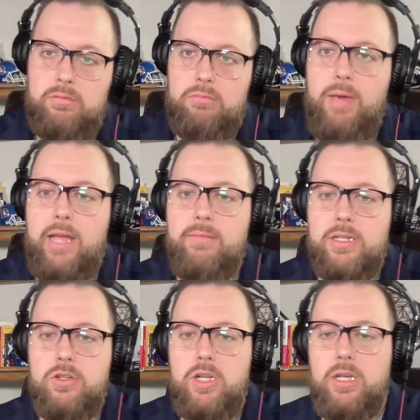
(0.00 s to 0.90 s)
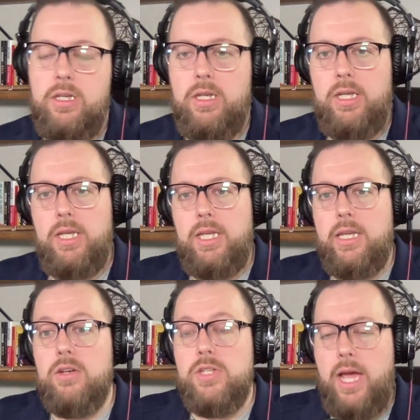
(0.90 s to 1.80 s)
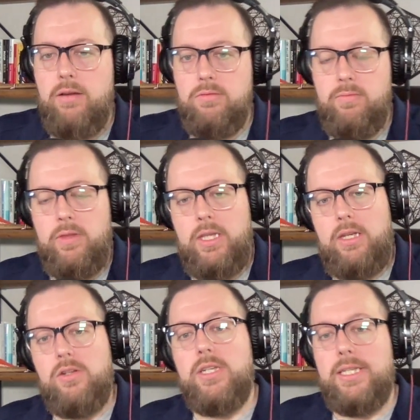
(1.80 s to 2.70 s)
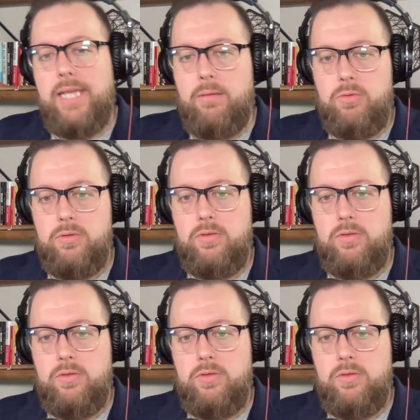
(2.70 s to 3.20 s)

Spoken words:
bad messaging. Here's how. Here's an example.